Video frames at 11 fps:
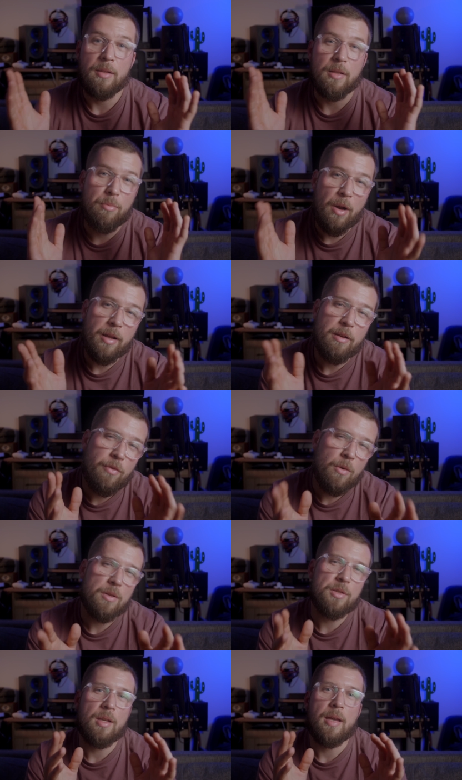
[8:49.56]
The brainy
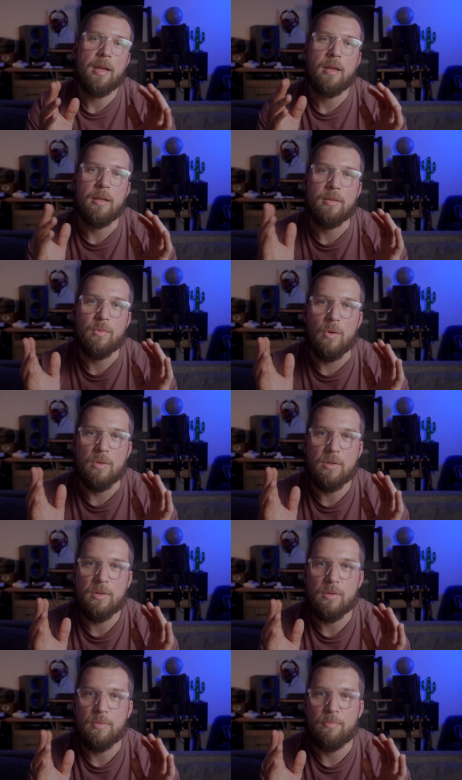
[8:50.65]
folks say it
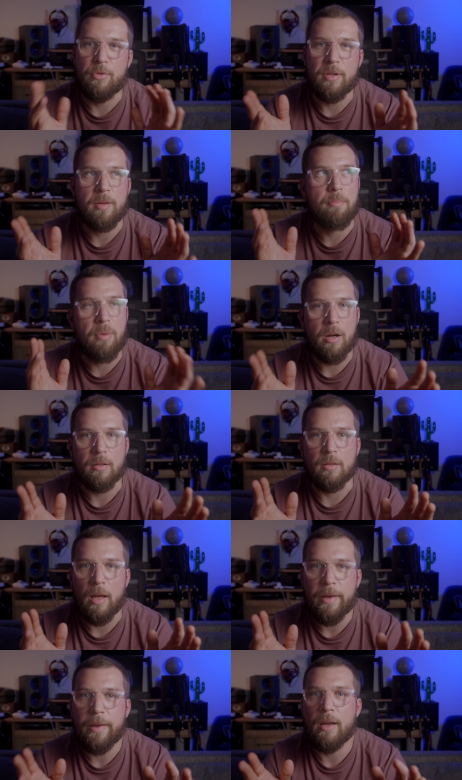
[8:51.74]
was pretty
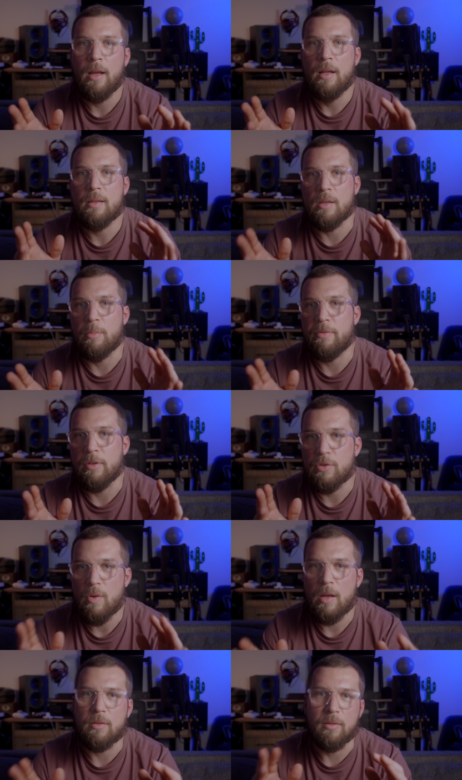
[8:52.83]
bird-like, some even
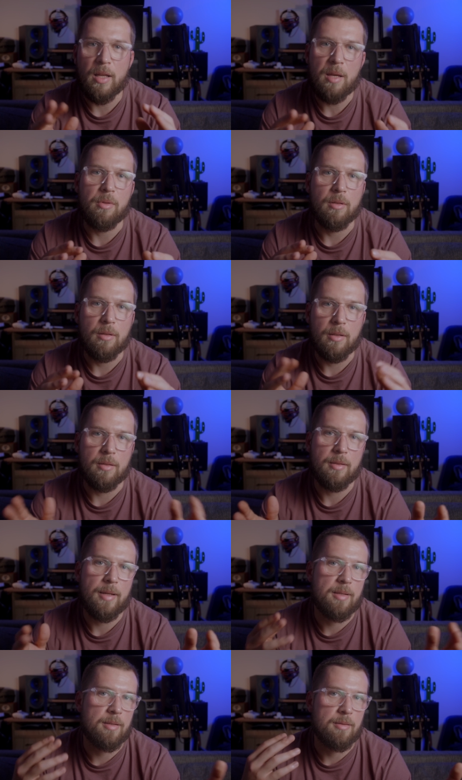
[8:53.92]
tried to label it
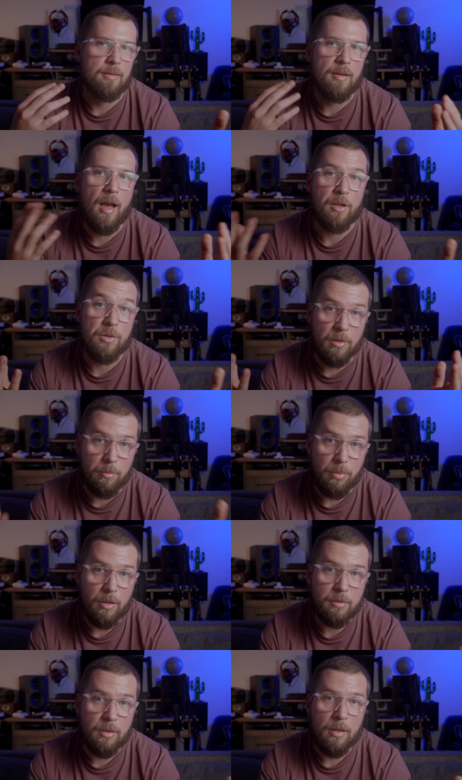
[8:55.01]
as an actual
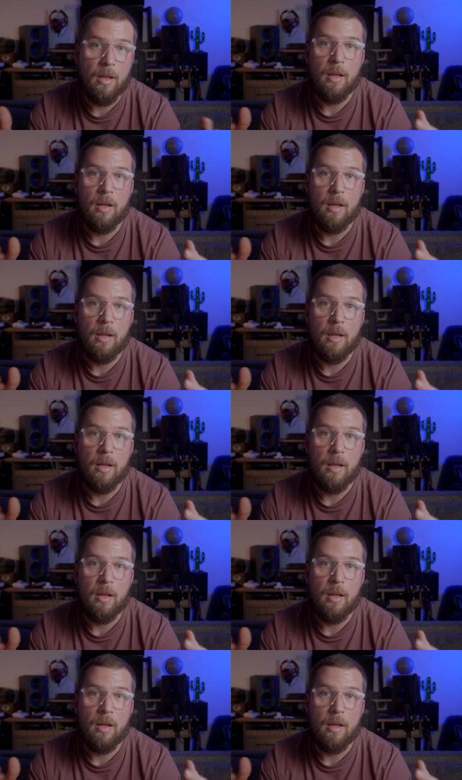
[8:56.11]
bird.